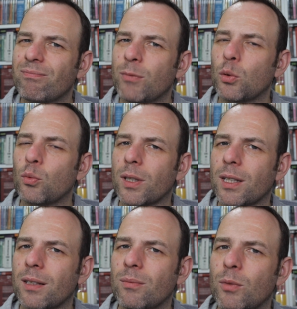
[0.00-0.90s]
we don't
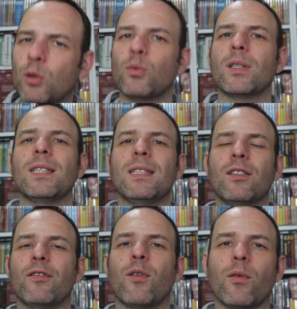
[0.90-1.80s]
really need
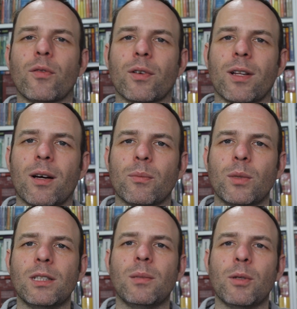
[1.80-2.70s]
to fall for that.
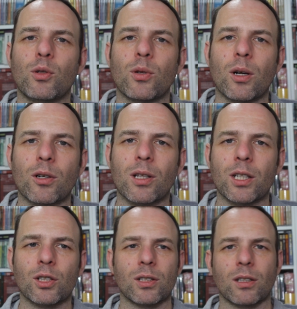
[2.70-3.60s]
We need to make sure our
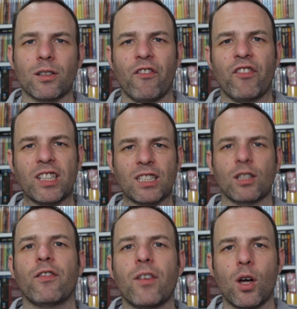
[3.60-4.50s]
collections are
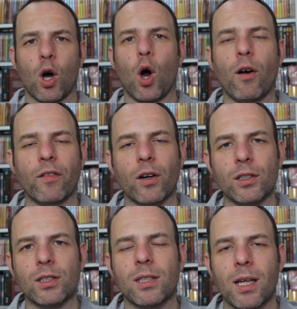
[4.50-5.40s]
definitive of
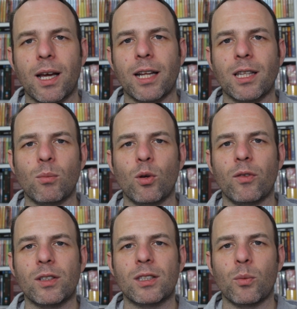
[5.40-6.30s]
us and the
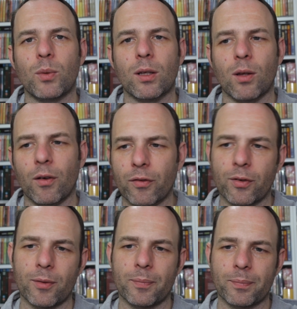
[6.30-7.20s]
movies that we
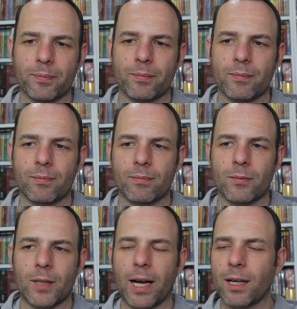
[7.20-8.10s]
love.
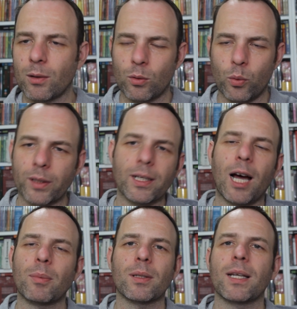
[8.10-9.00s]
I quite
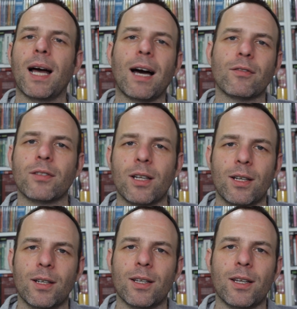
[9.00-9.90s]
happily have
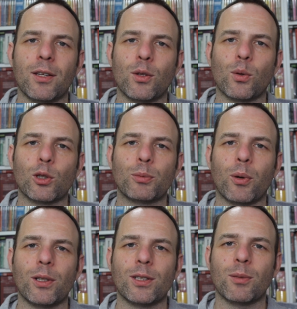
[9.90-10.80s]
The Lost
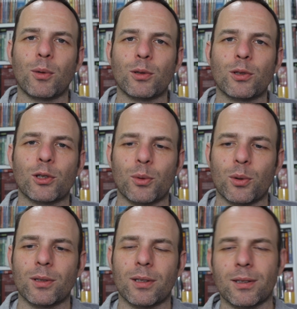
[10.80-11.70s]
Boys and The Monster
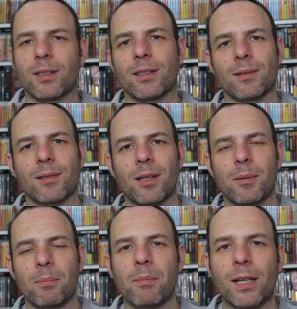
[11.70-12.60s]
Squad and can
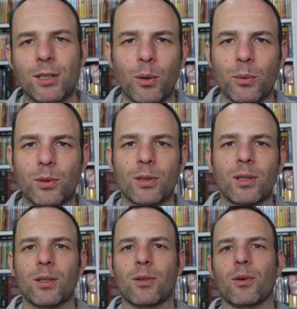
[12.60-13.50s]
miss out
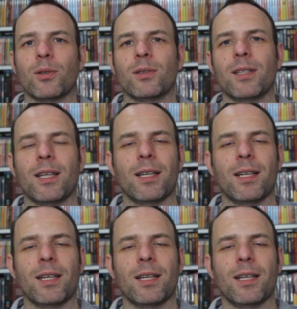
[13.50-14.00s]
on